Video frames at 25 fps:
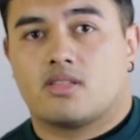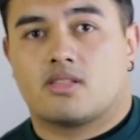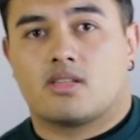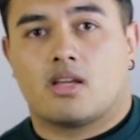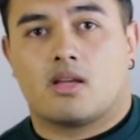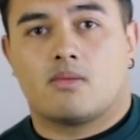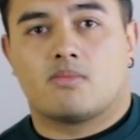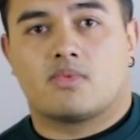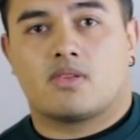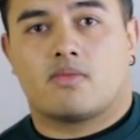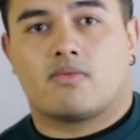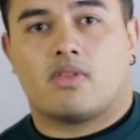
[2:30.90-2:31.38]
in
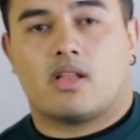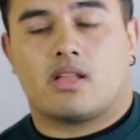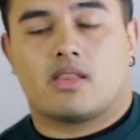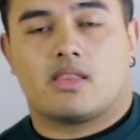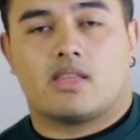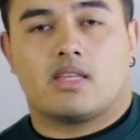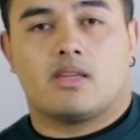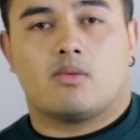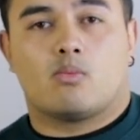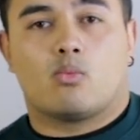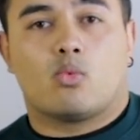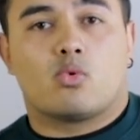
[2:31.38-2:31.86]
terms of
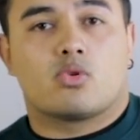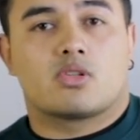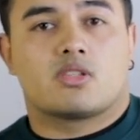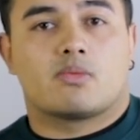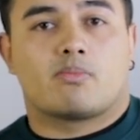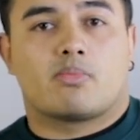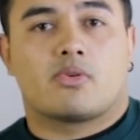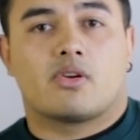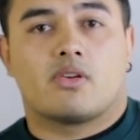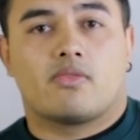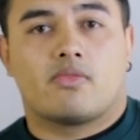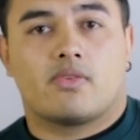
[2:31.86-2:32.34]
like the
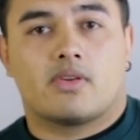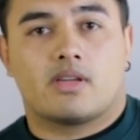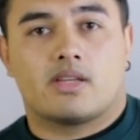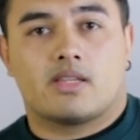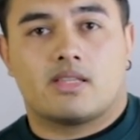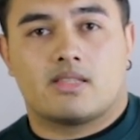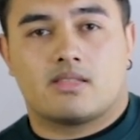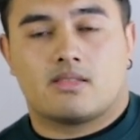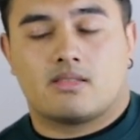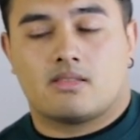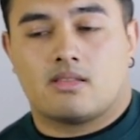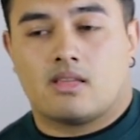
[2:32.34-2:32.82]

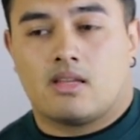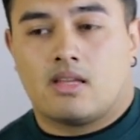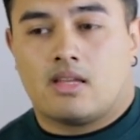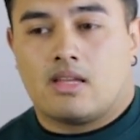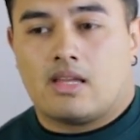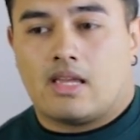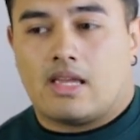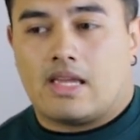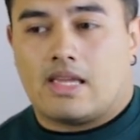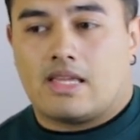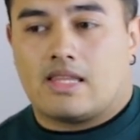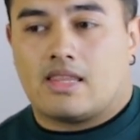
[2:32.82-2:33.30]
waterproofing in
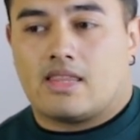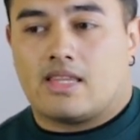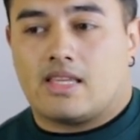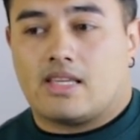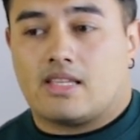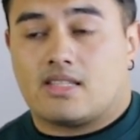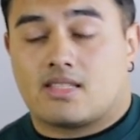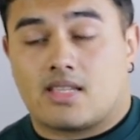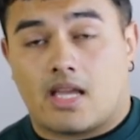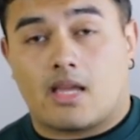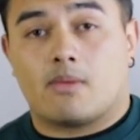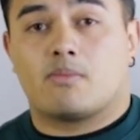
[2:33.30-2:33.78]

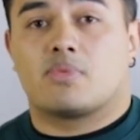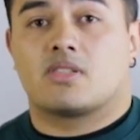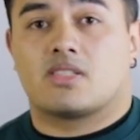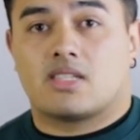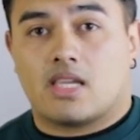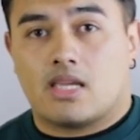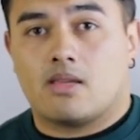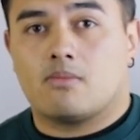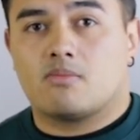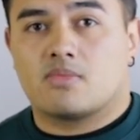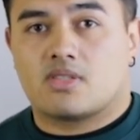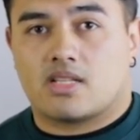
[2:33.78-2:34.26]
the tape
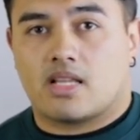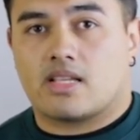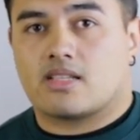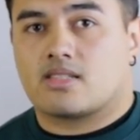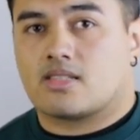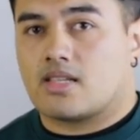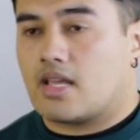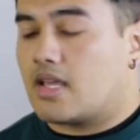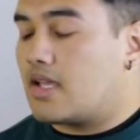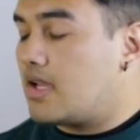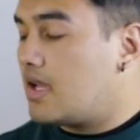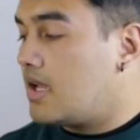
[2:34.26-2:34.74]
seams,
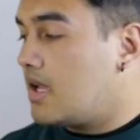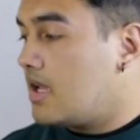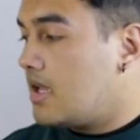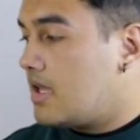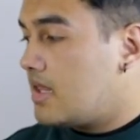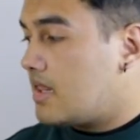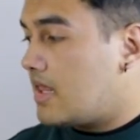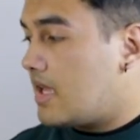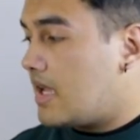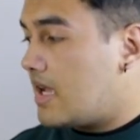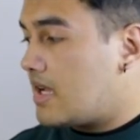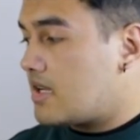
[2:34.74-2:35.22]
let's say,
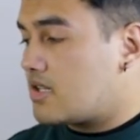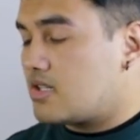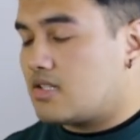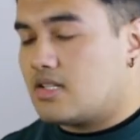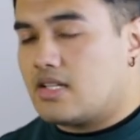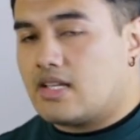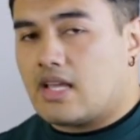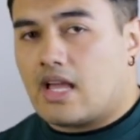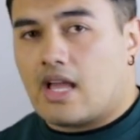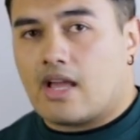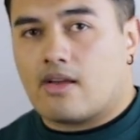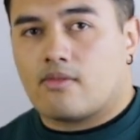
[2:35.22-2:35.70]
they
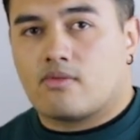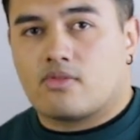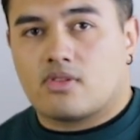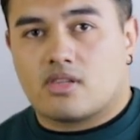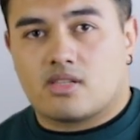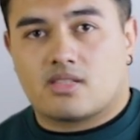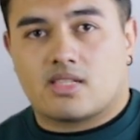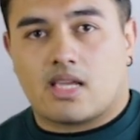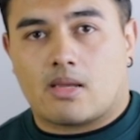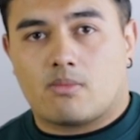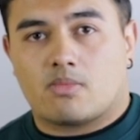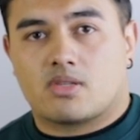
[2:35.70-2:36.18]
actually have
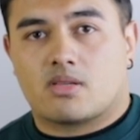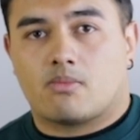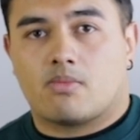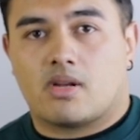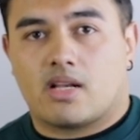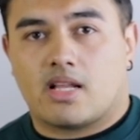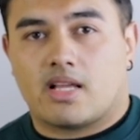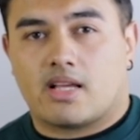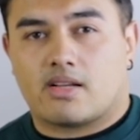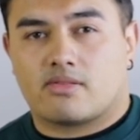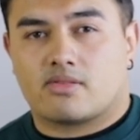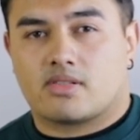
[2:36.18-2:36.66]
the same
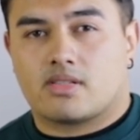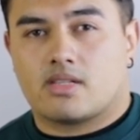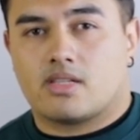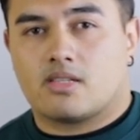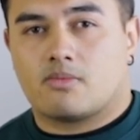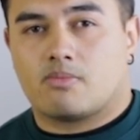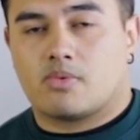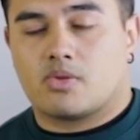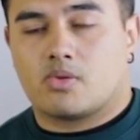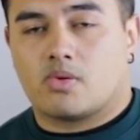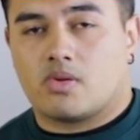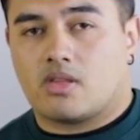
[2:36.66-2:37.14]

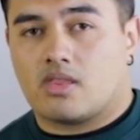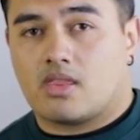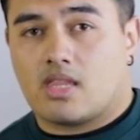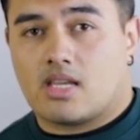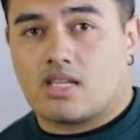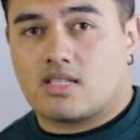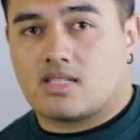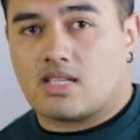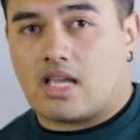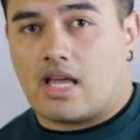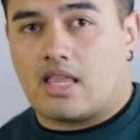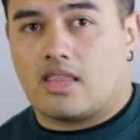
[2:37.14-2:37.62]
similarities between
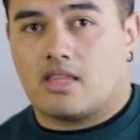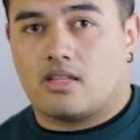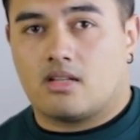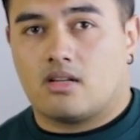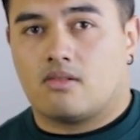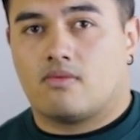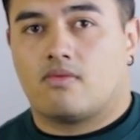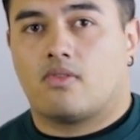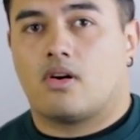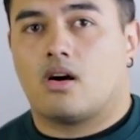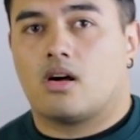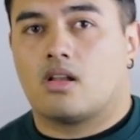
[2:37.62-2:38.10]
this and the
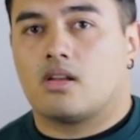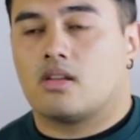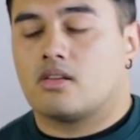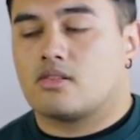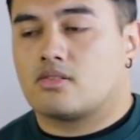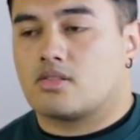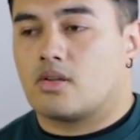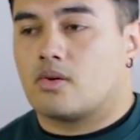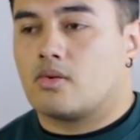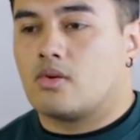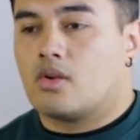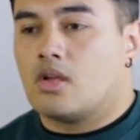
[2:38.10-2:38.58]

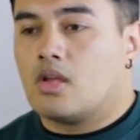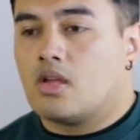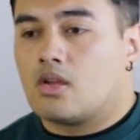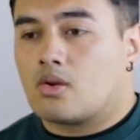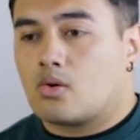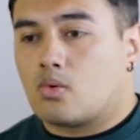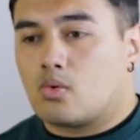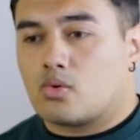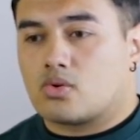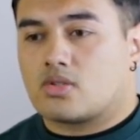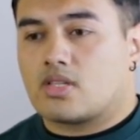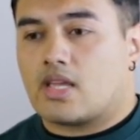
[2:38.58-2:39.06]
Nivala. So
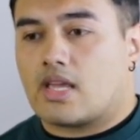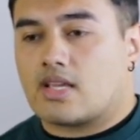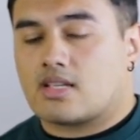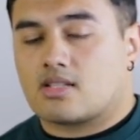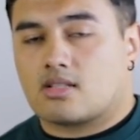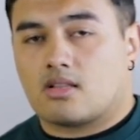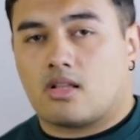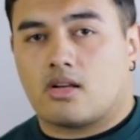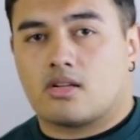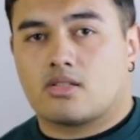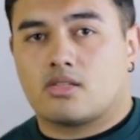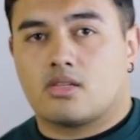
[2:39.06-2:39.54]

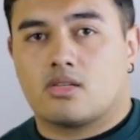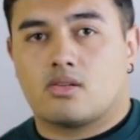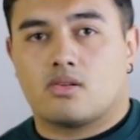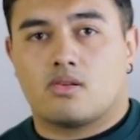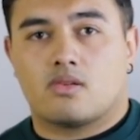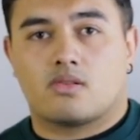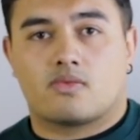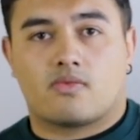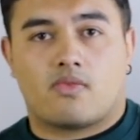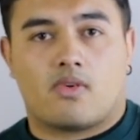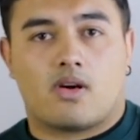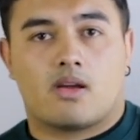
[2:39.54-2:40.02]
Gore-Tex like to
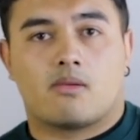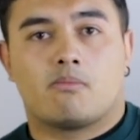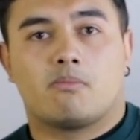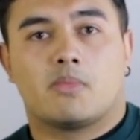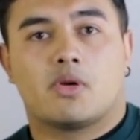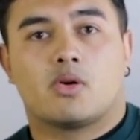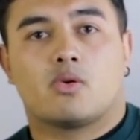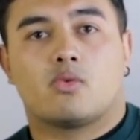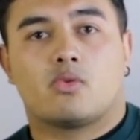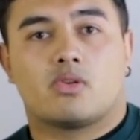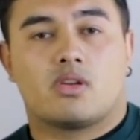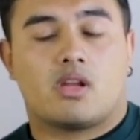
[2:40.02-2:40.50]
use
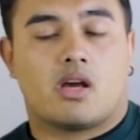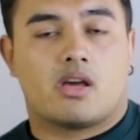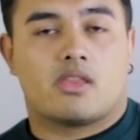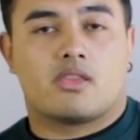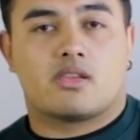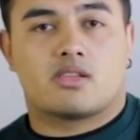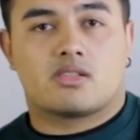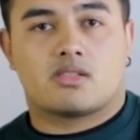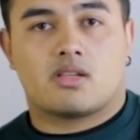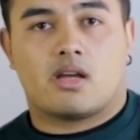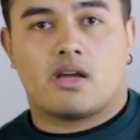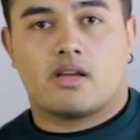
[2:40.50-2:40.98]
5mm on
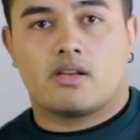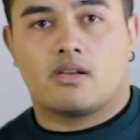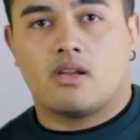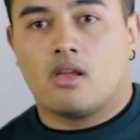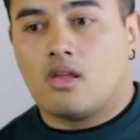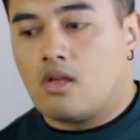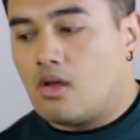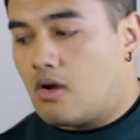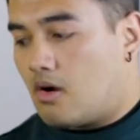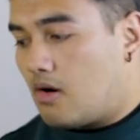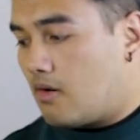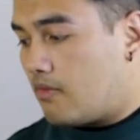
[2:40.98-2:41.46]
either side
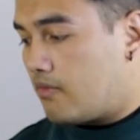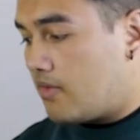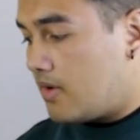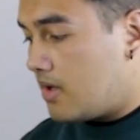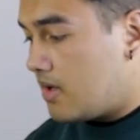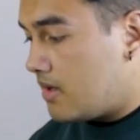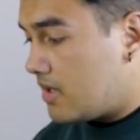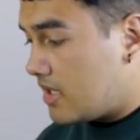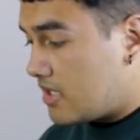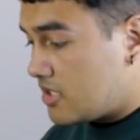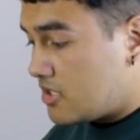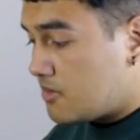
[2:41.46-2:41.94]
of
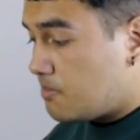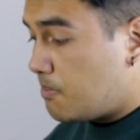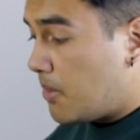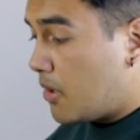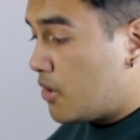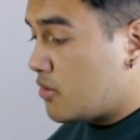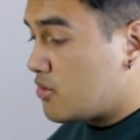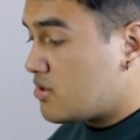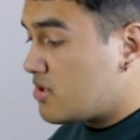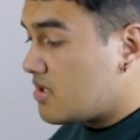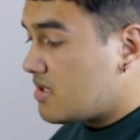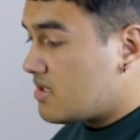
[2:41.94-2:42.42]

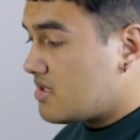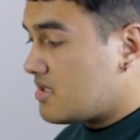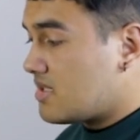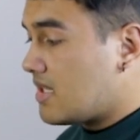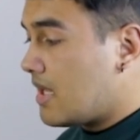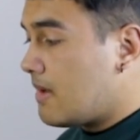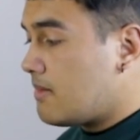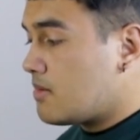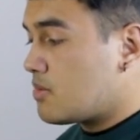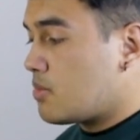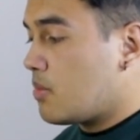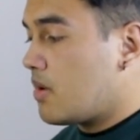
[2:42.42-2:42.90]
exposed
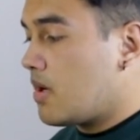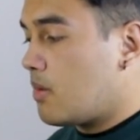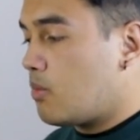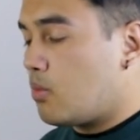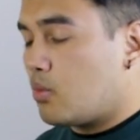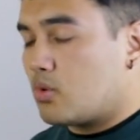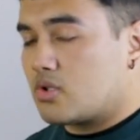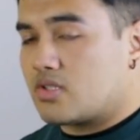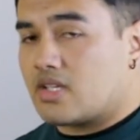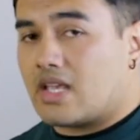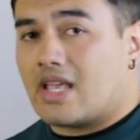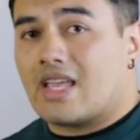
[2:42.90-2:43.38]
seams where
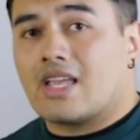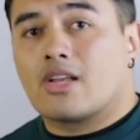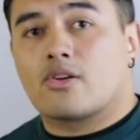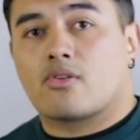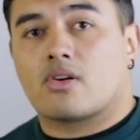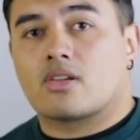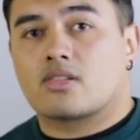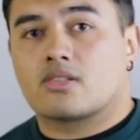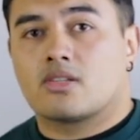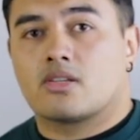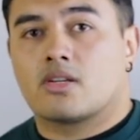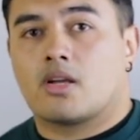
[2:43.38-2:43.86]
water
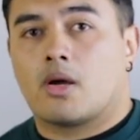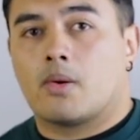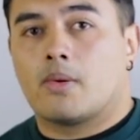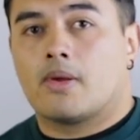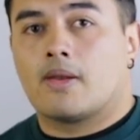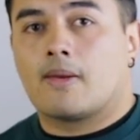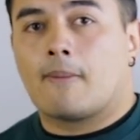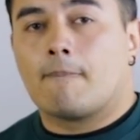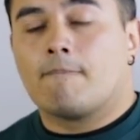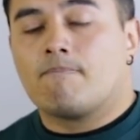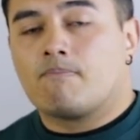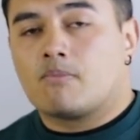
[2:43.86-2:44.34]
ingress can go
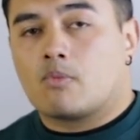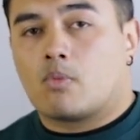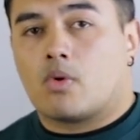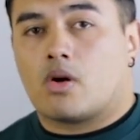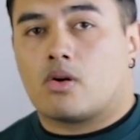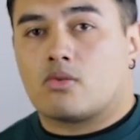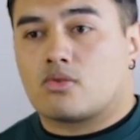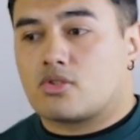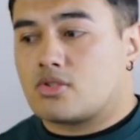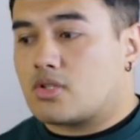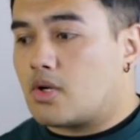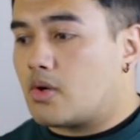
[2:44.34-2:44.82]
in.
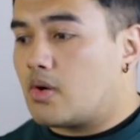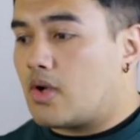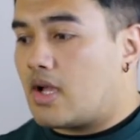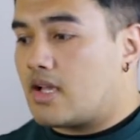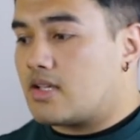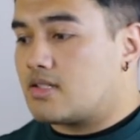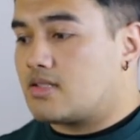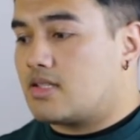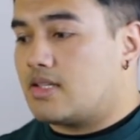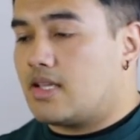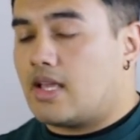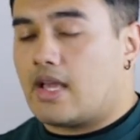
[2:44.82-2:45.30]
Well, so
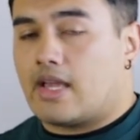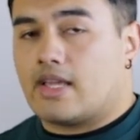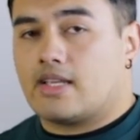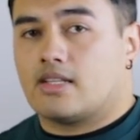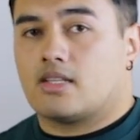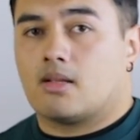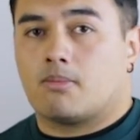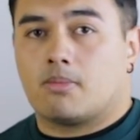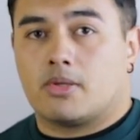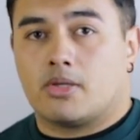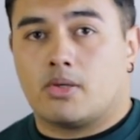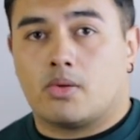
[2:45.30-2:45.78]
has the
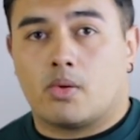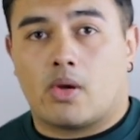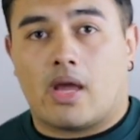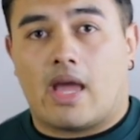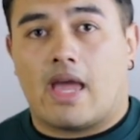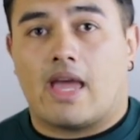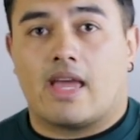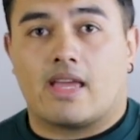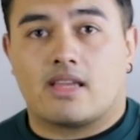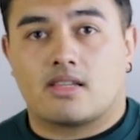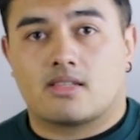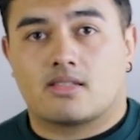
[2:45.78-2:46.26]

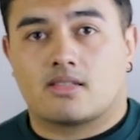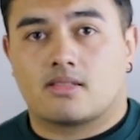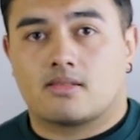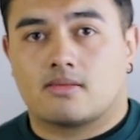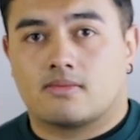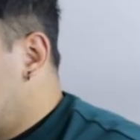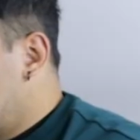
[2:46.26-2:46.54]
AWS.